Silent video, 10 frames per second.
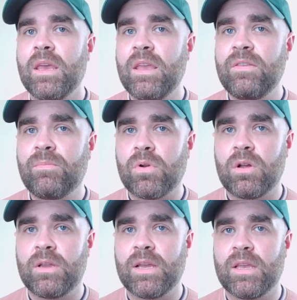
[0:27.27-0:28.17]
His
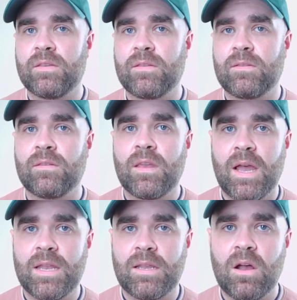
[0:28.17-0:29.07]
broadcasts
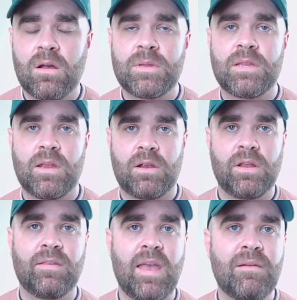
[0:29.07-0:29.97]
and
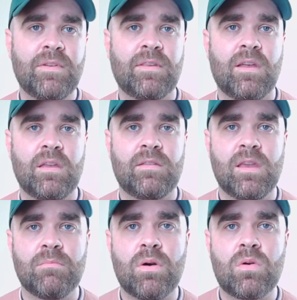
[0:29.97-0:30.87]
commentaries emphasised the
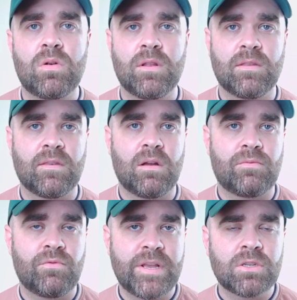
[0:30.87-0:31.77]
importance of
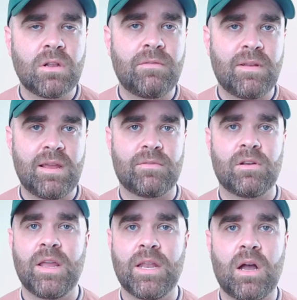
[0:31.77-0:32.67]
regional flavour
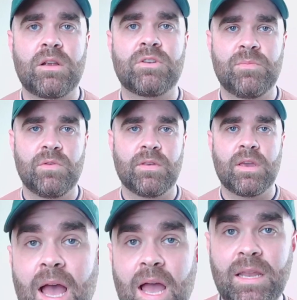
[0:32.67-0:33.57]
in Irish
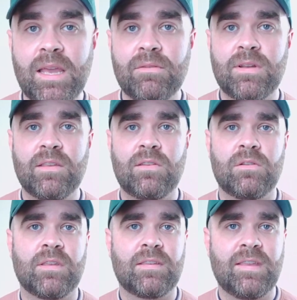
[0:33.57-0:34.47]
music and gave
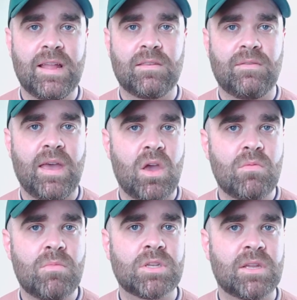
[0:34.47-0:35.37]
listeners a sense of how
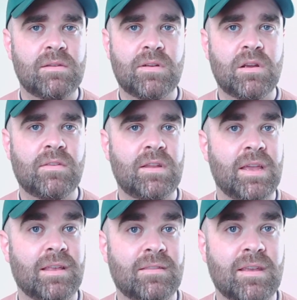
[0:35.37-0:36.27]
much diversity
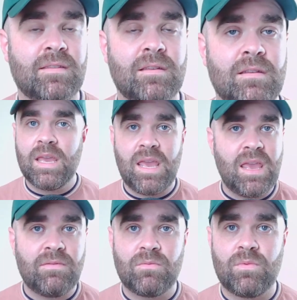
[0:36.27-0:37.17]
existed
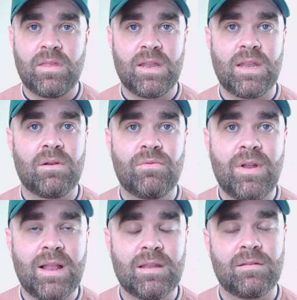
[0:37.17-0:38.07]
even within a
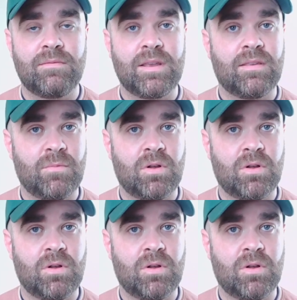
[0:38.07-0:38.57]
relatively small